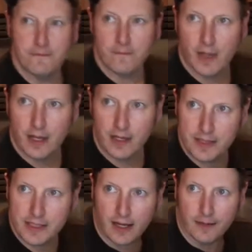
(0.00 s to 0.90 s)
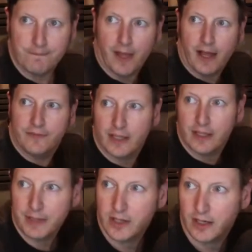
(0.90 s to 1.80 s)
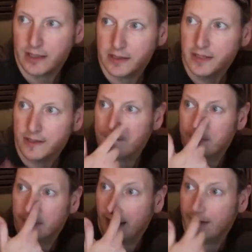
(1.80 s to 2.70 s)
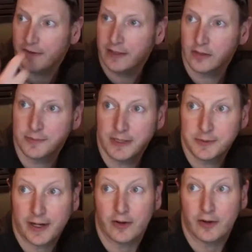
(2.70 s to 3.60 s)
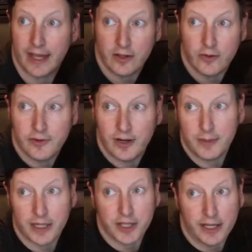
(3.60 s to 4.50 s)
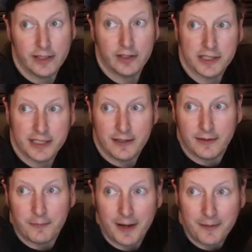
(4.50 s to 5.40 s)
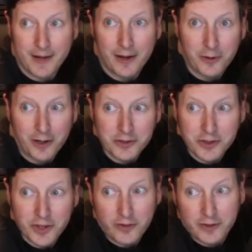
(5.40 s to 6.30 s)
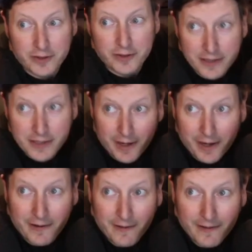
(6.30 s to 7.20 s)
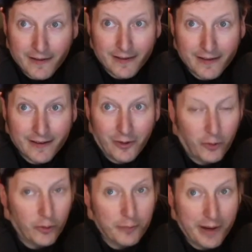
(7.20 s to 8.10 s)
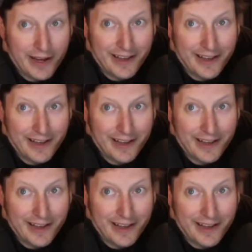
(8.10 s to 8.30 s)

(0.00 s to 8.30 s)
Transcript: Give me a second. I have to let my dog outside. Everything looks much better. Thank you very much. And you can see I'm now crouched over. Look, this is my old man